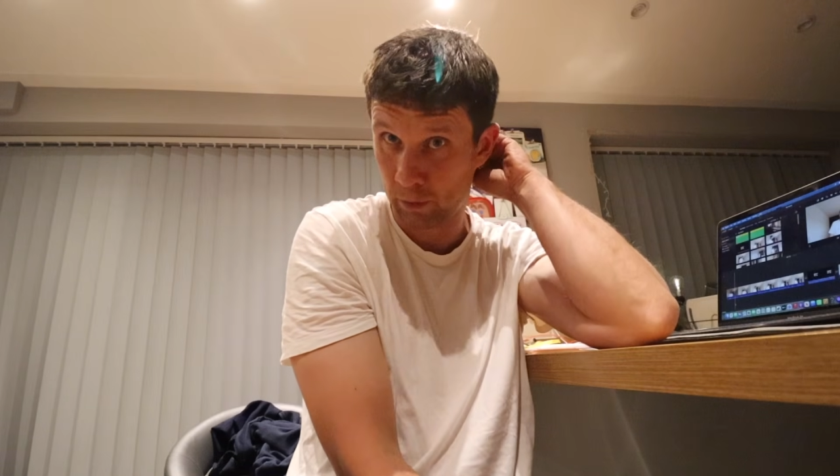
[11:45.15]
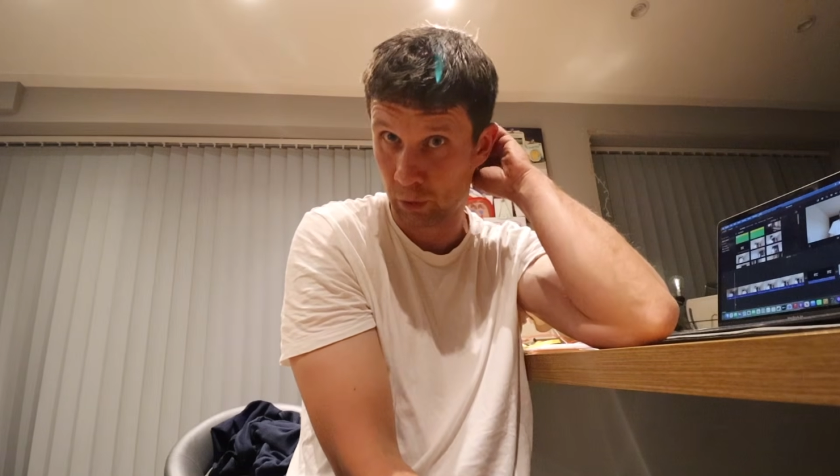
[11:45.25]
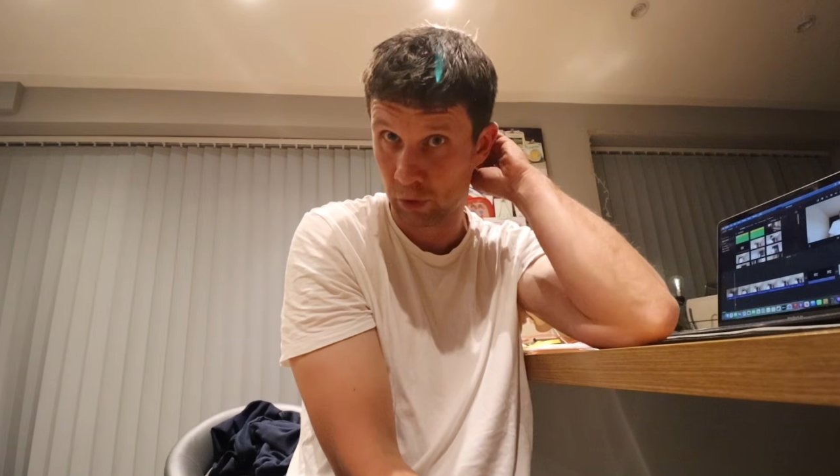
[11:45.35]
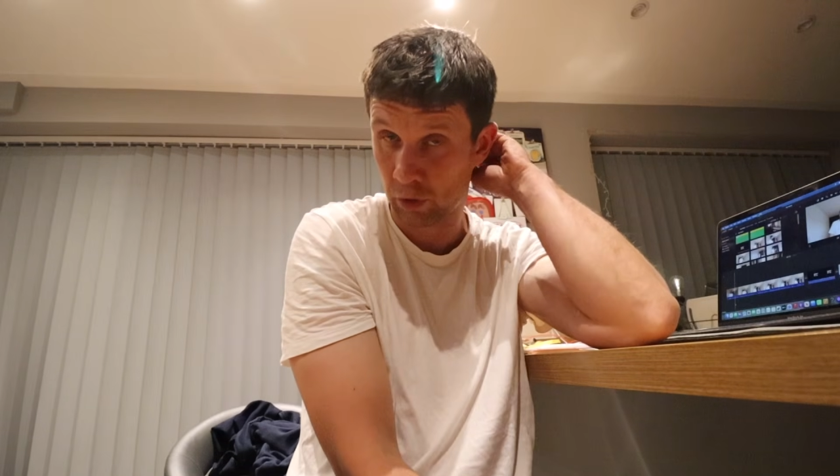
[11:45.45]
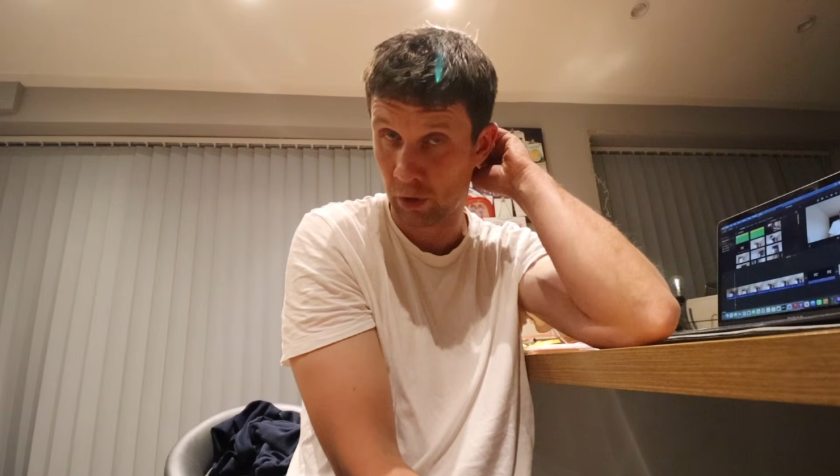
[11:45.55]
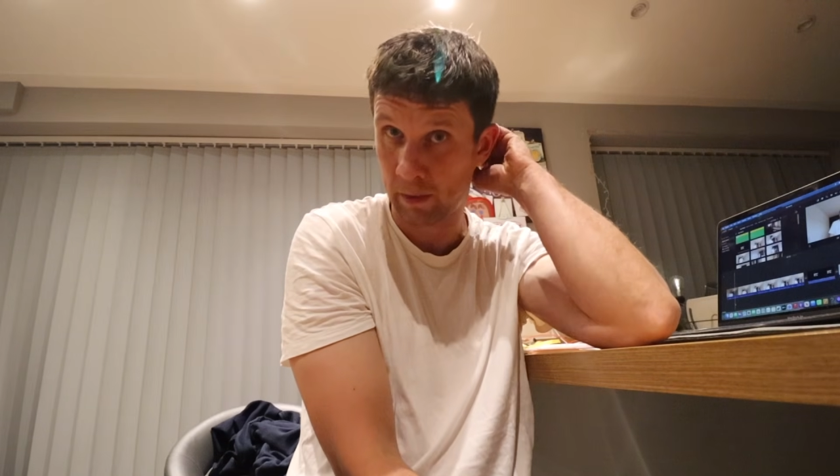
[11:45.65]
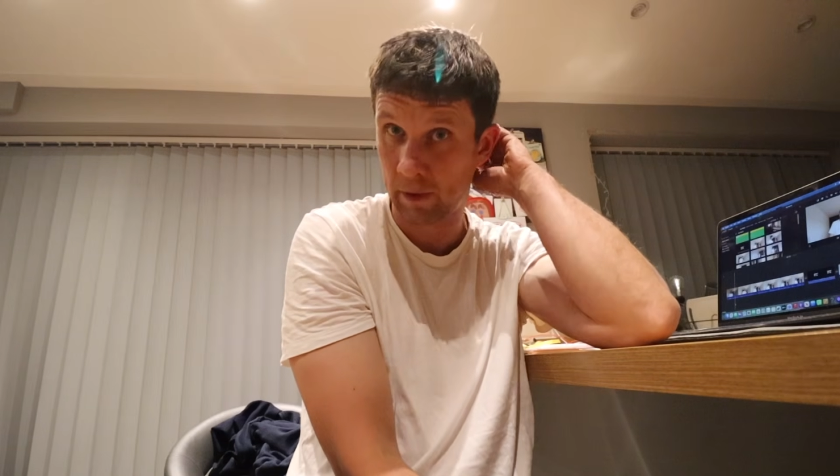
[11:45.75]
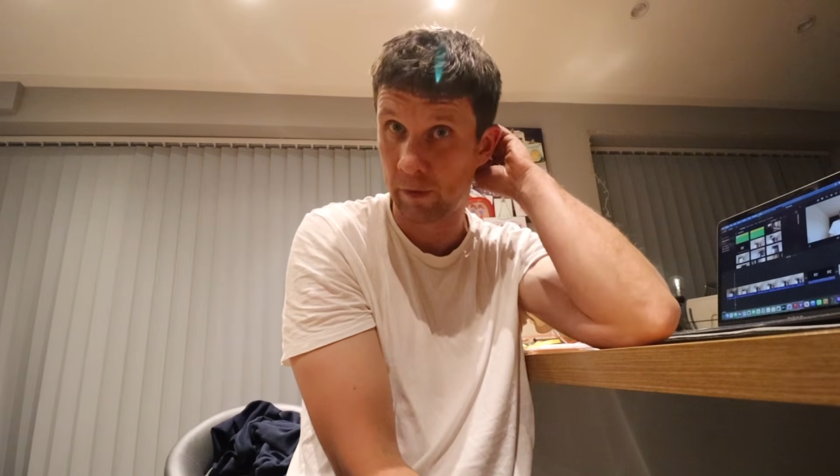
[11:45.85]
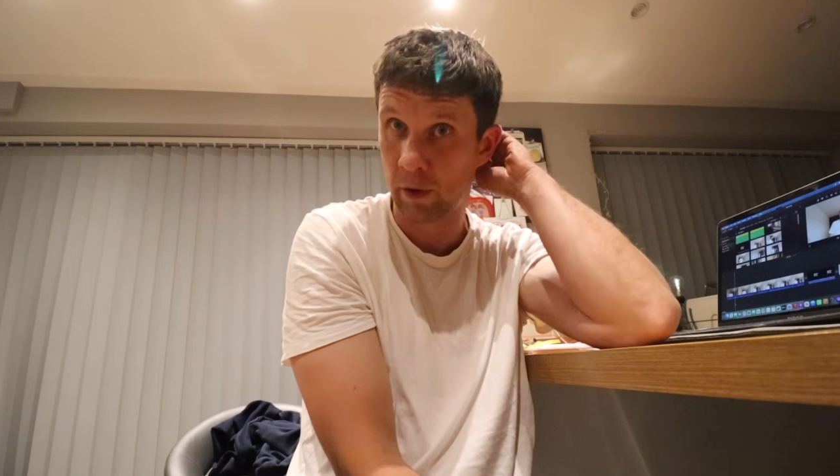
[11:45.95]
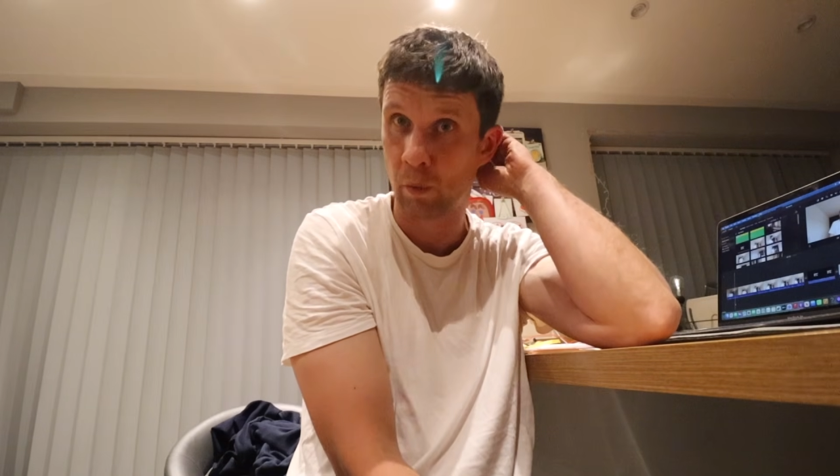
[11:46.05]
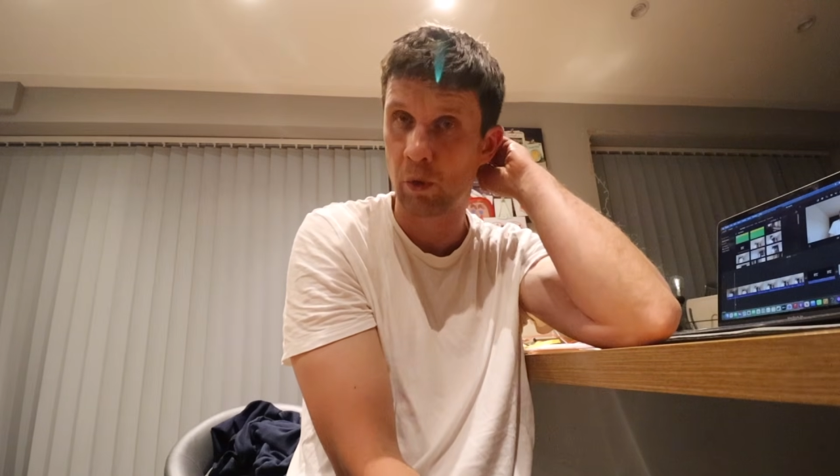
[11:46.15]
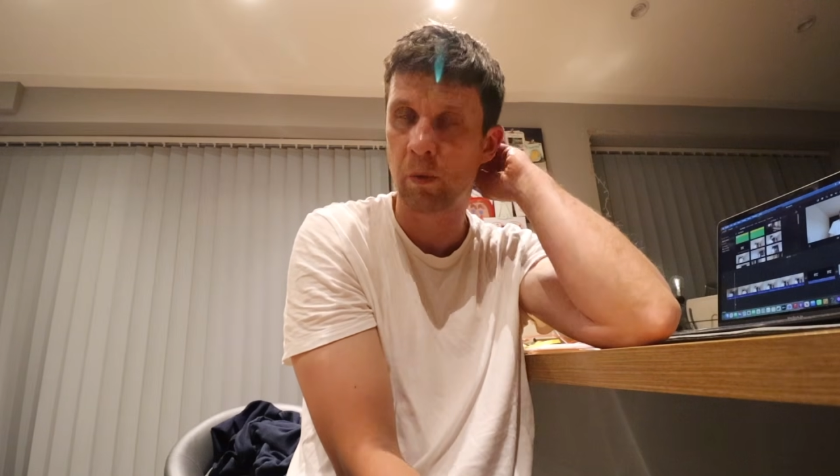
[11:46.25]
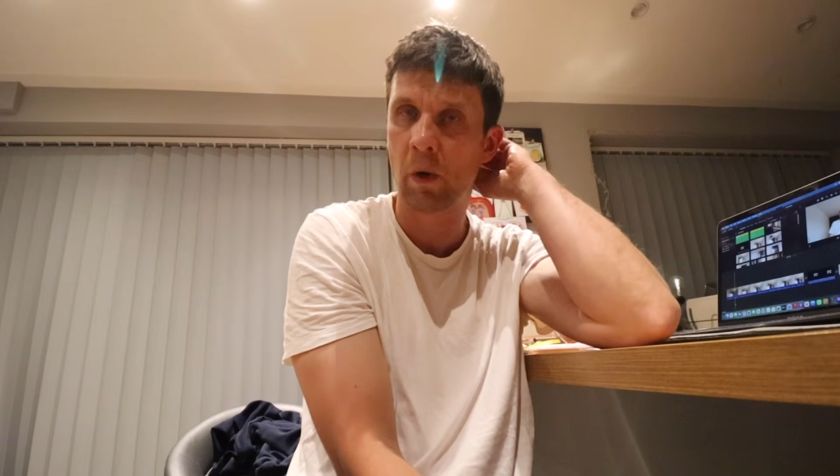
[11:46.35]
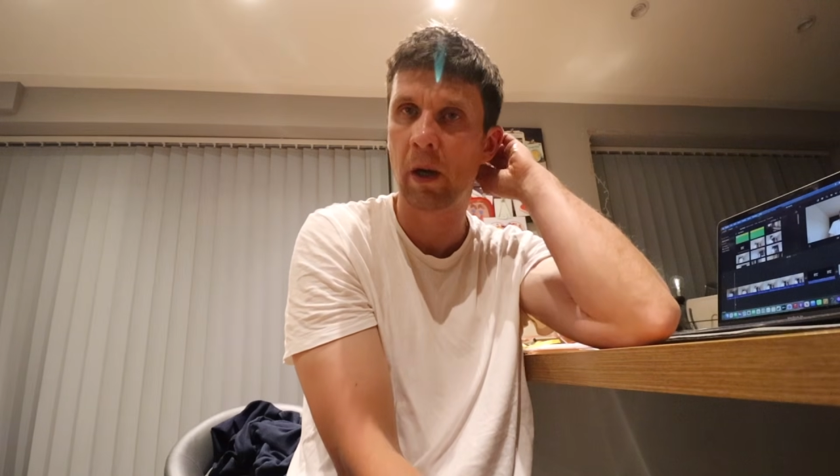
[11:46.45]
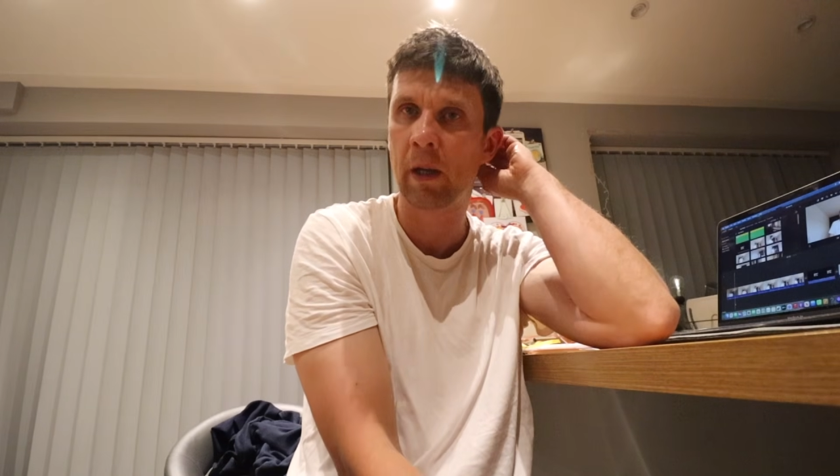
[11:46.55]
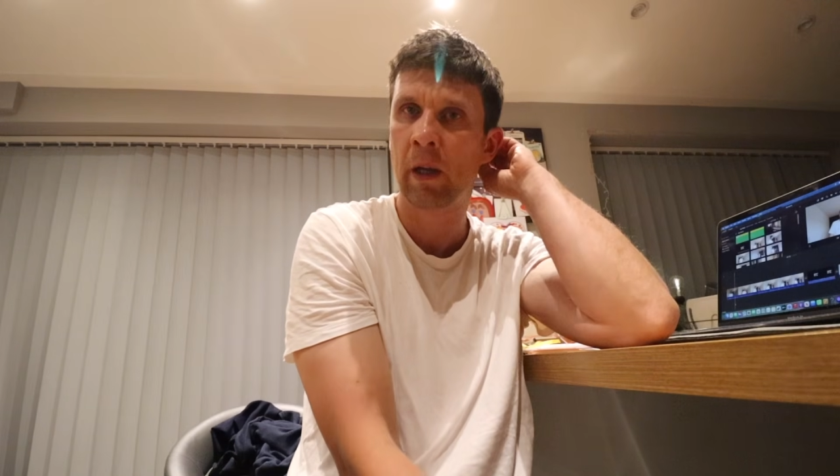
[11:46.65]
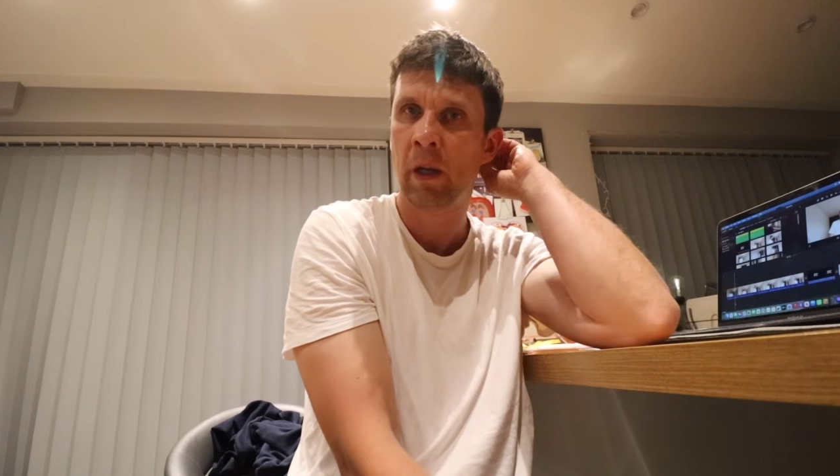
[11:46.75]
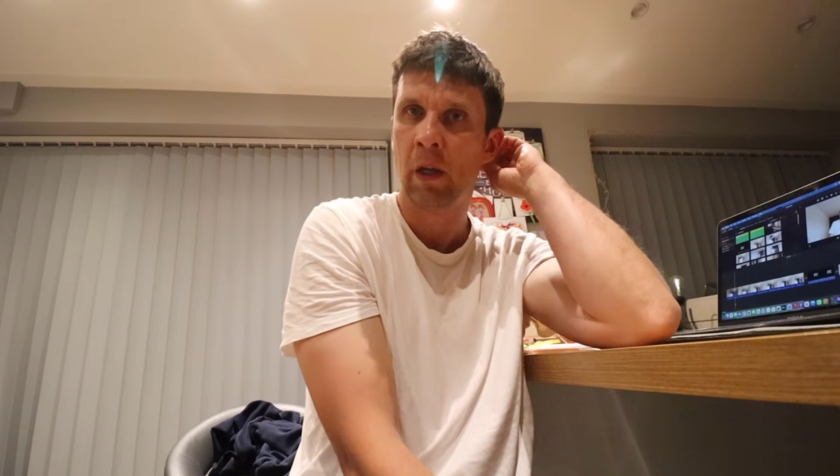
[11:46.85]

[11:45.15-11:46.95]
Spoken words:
coat's going to be for your woodwork.